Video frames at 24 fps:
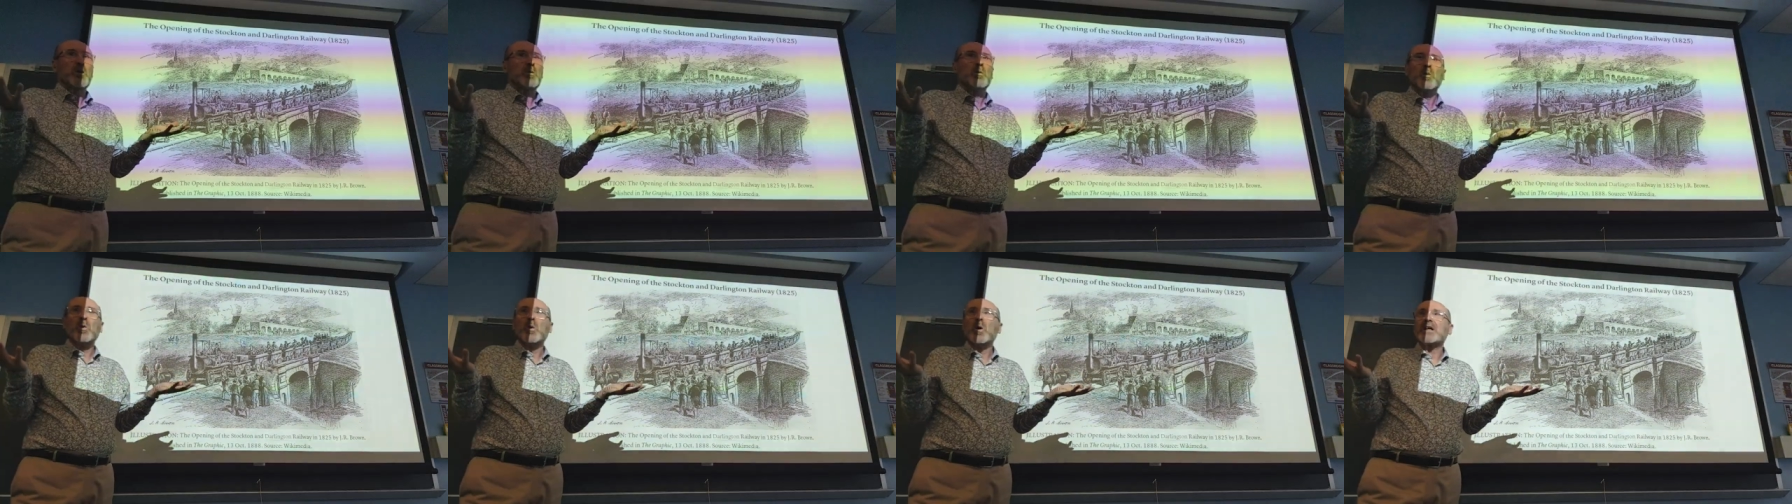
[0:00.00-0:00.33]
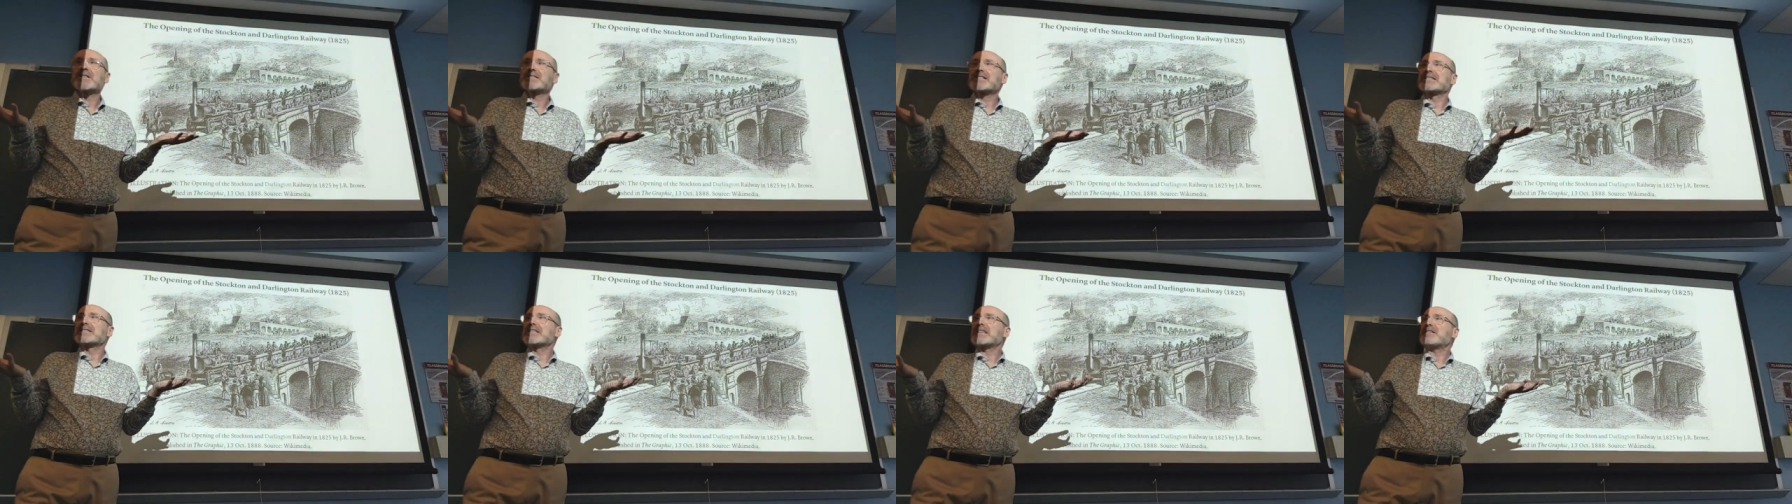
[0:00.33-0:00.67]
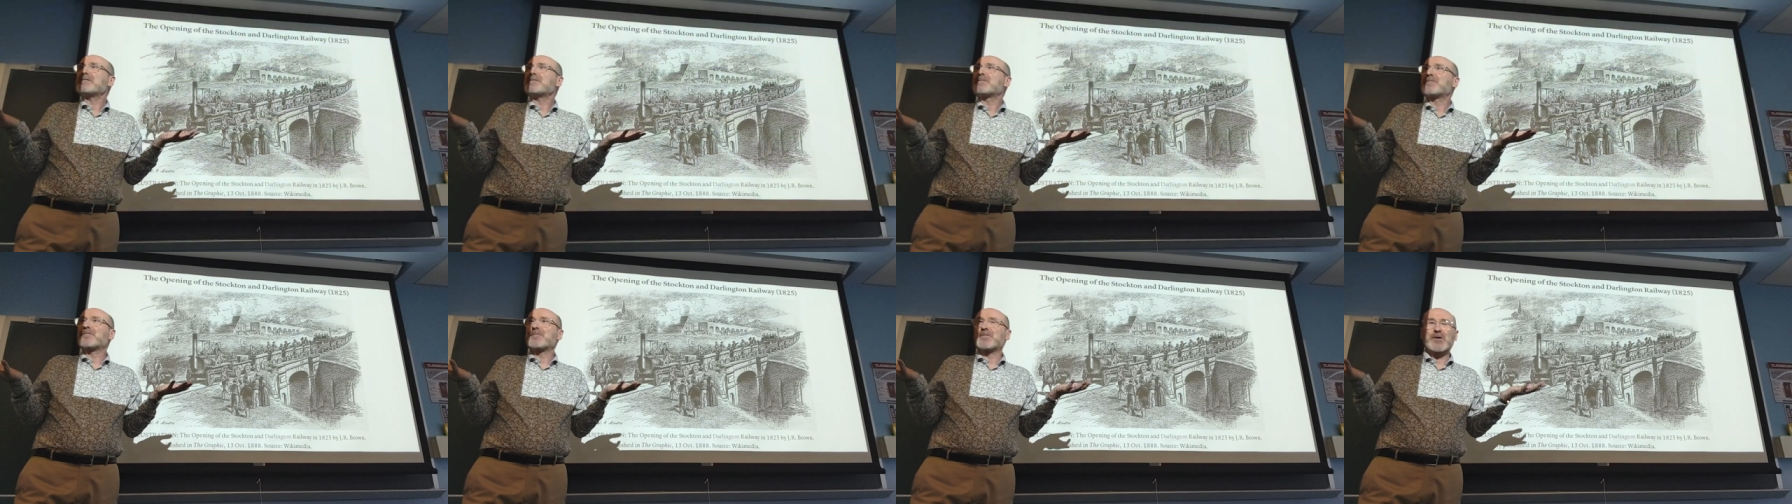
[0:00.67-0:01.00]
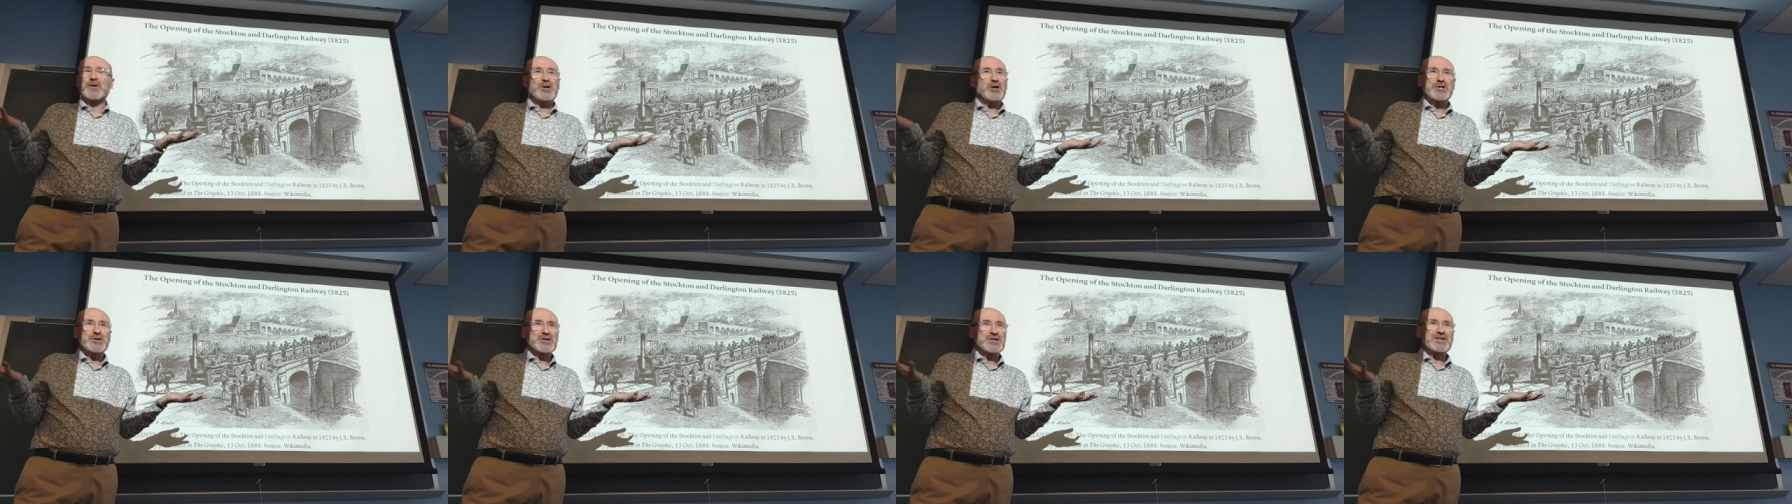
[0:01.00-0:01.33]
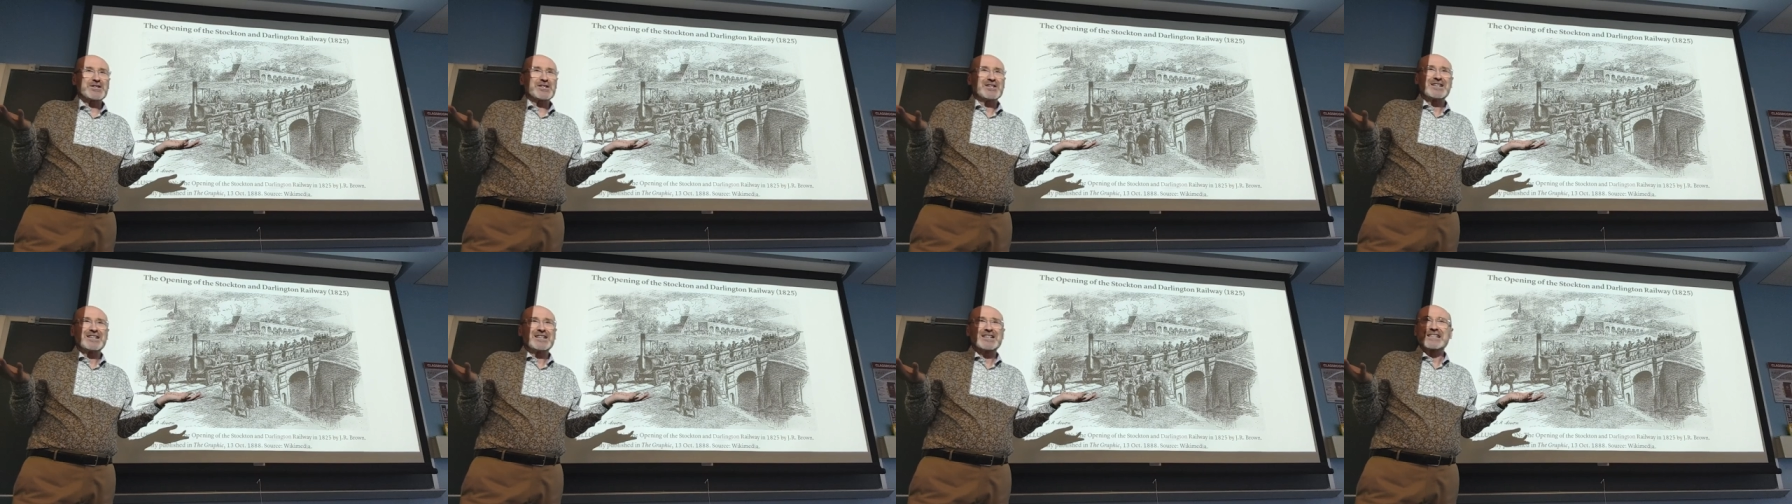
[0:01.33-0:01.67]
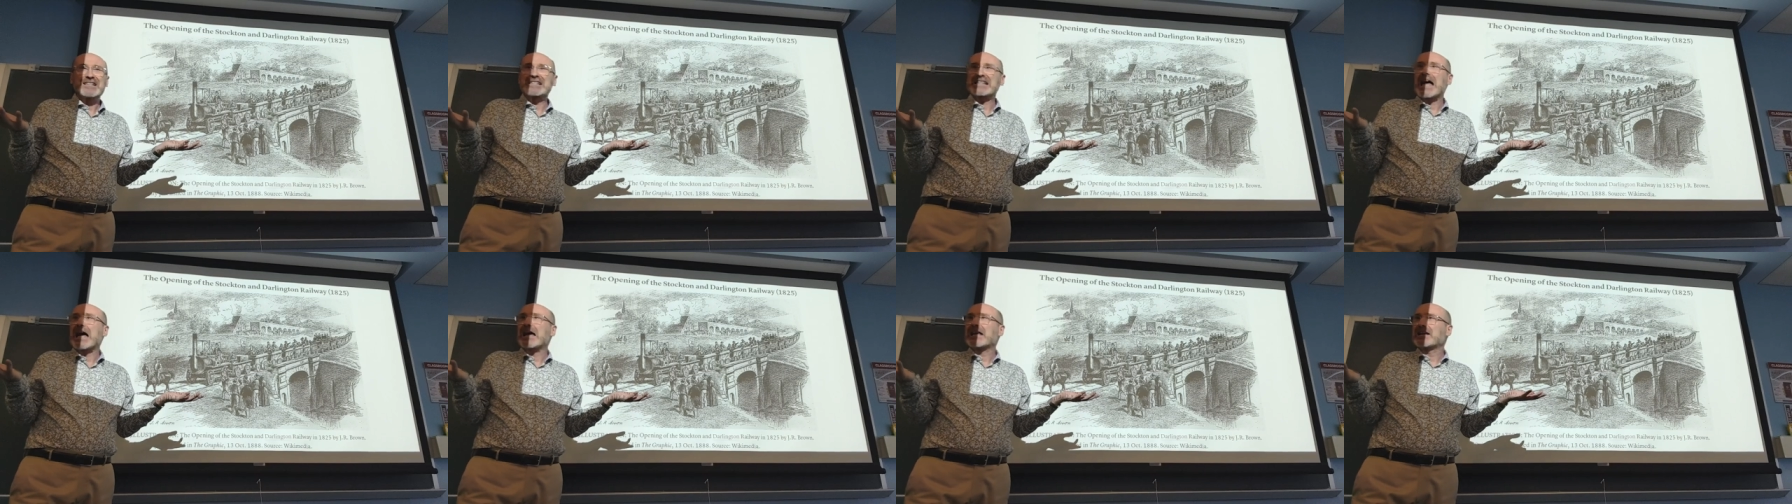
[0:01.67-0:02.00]
What's the first
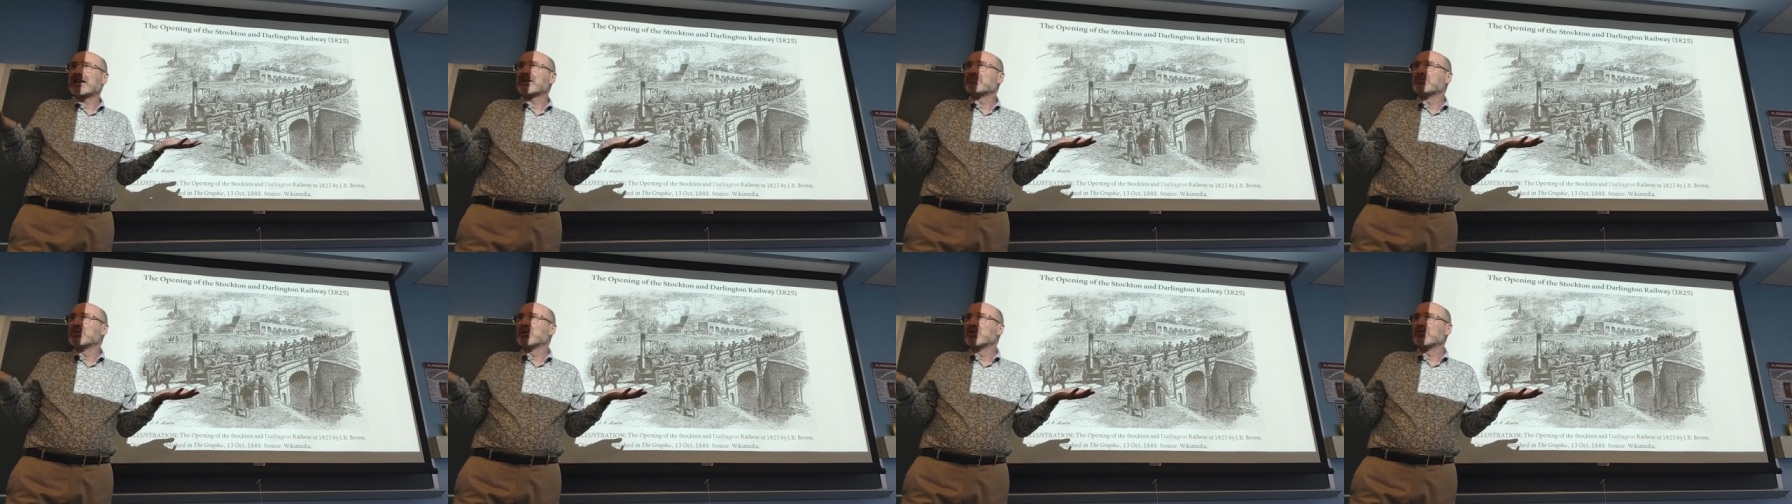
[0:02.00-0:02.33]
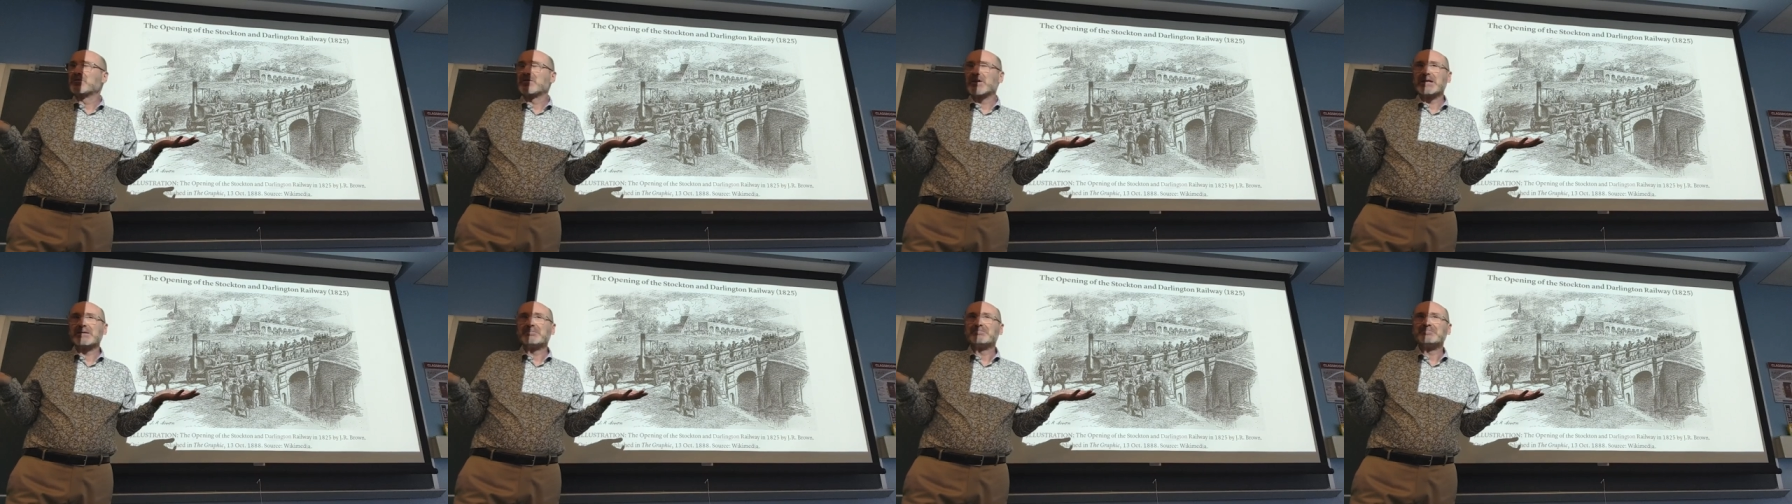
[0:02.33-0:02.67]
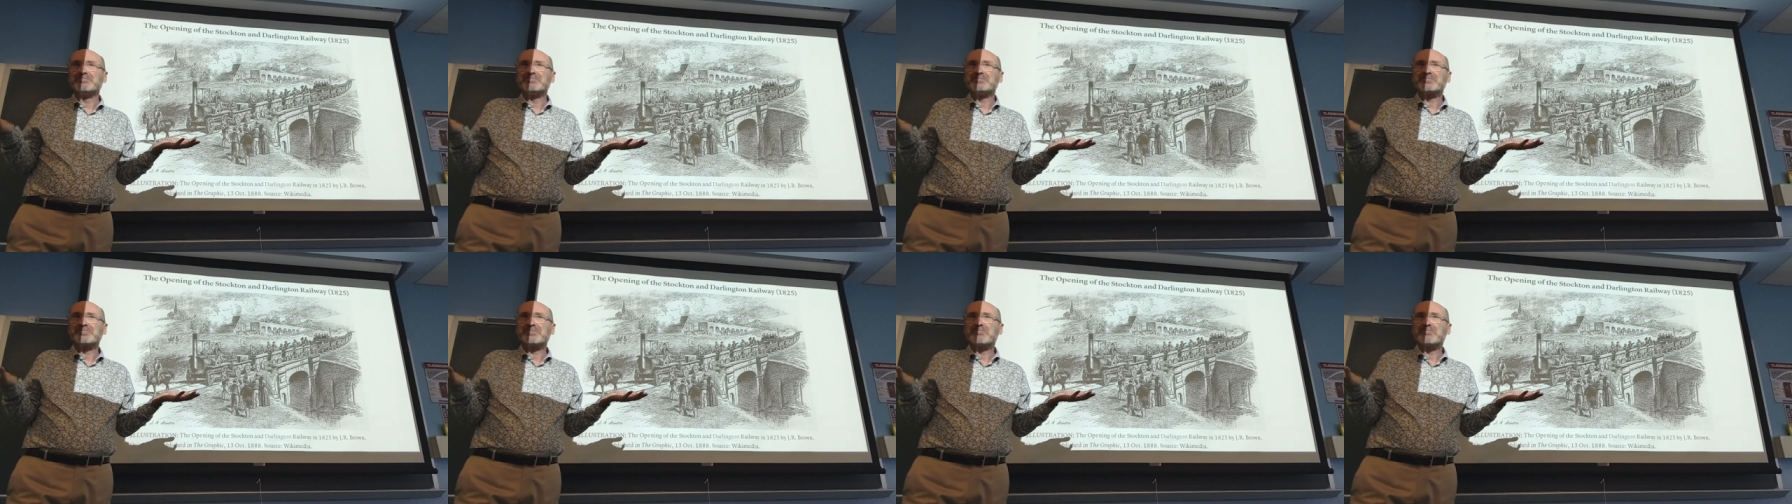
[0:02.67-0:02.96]
silent movie